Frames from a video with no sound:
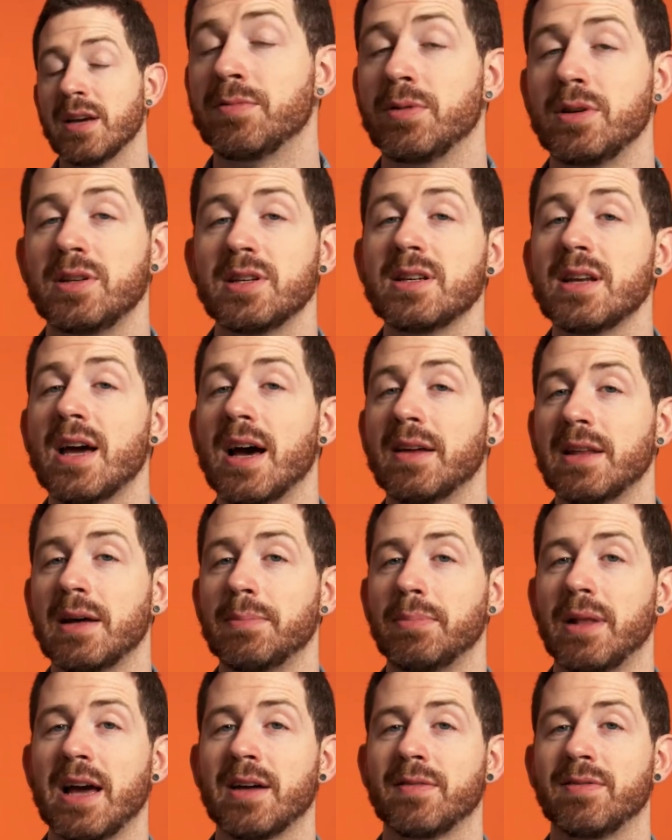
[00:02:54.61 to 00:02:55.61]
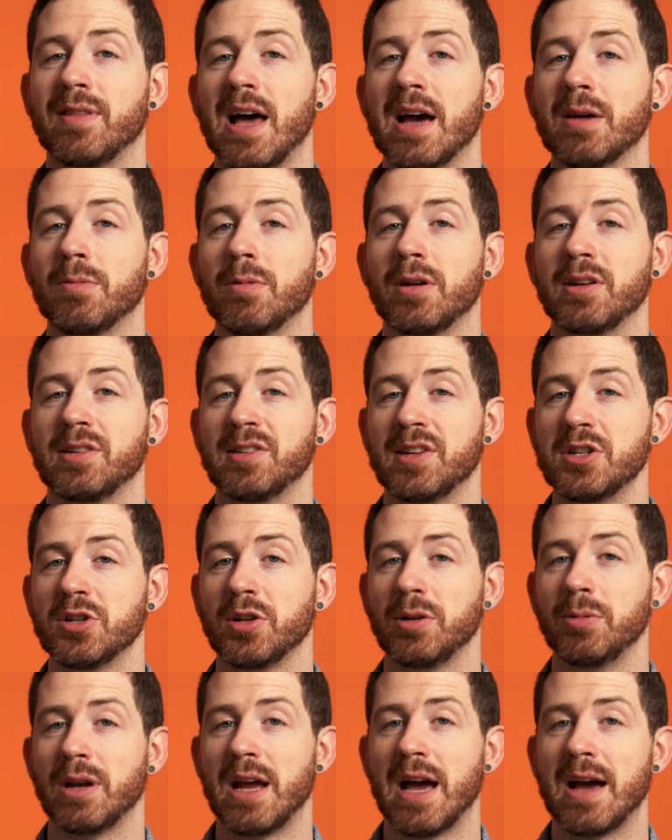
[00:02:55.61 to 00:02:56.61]
If we didn't have that black flag, what
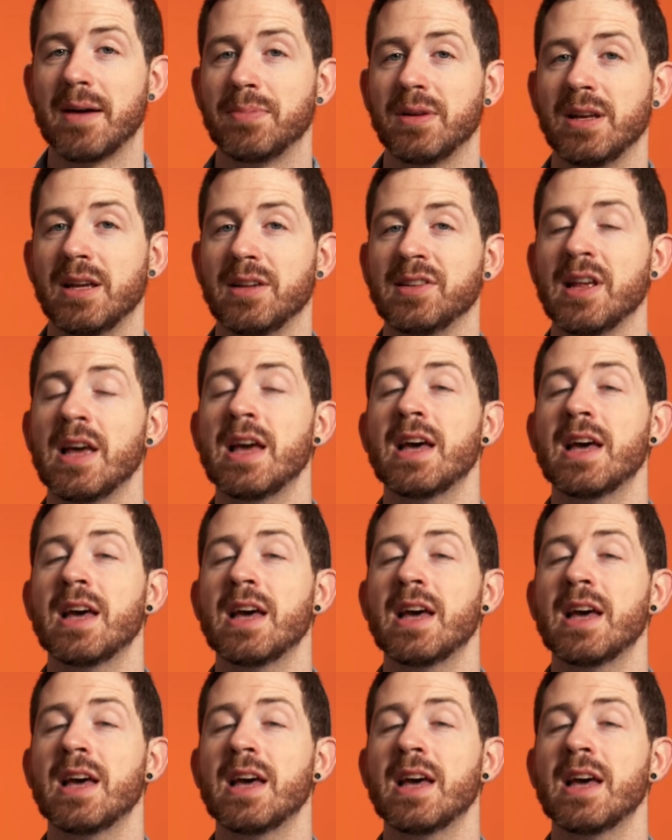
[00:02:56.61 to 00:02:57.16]
essentially would happen is